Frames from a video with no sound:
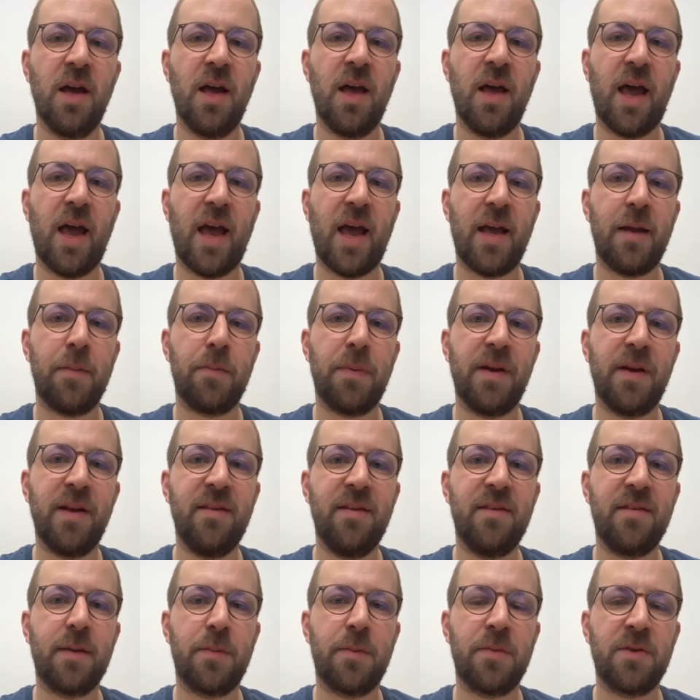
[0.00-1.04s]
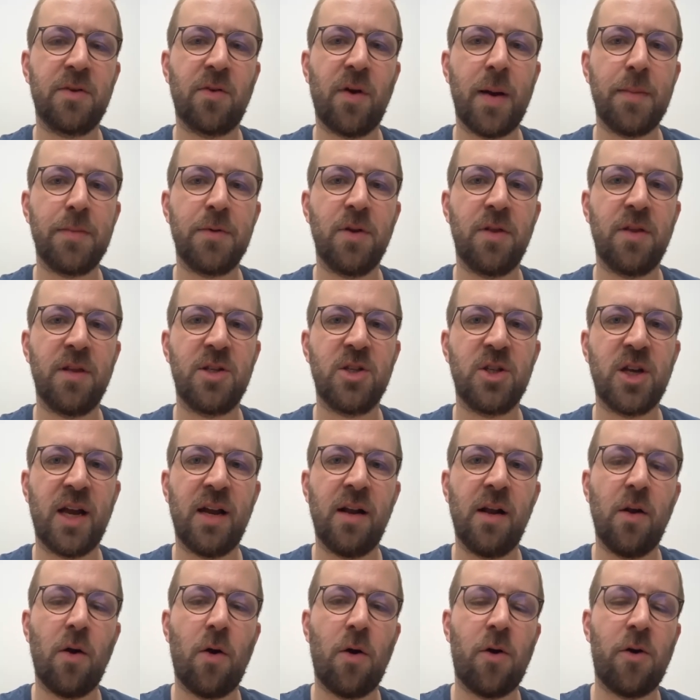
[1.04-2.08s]
And please subscribe to the
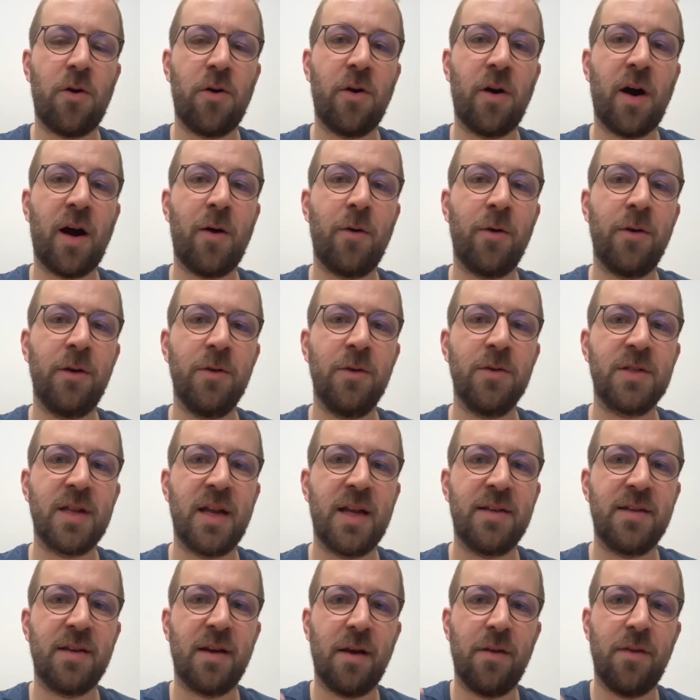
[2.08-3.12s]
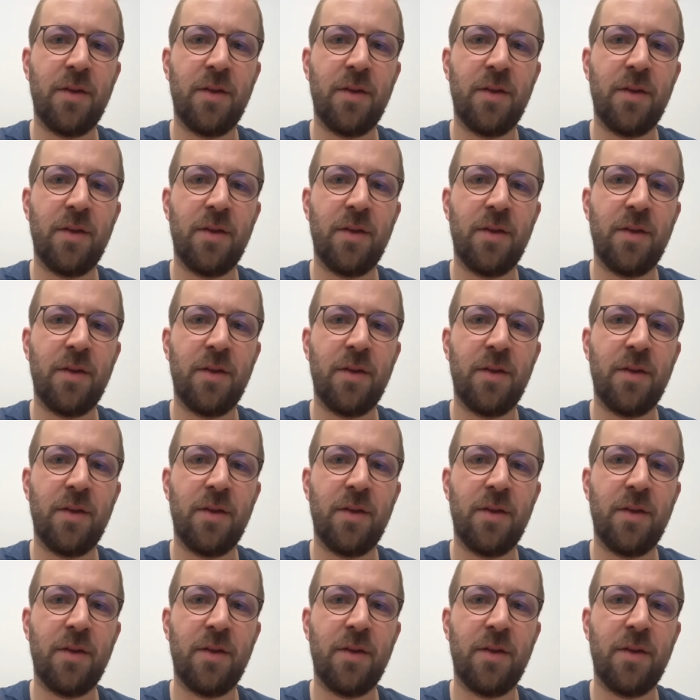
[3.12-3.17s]
channel or our newsletter.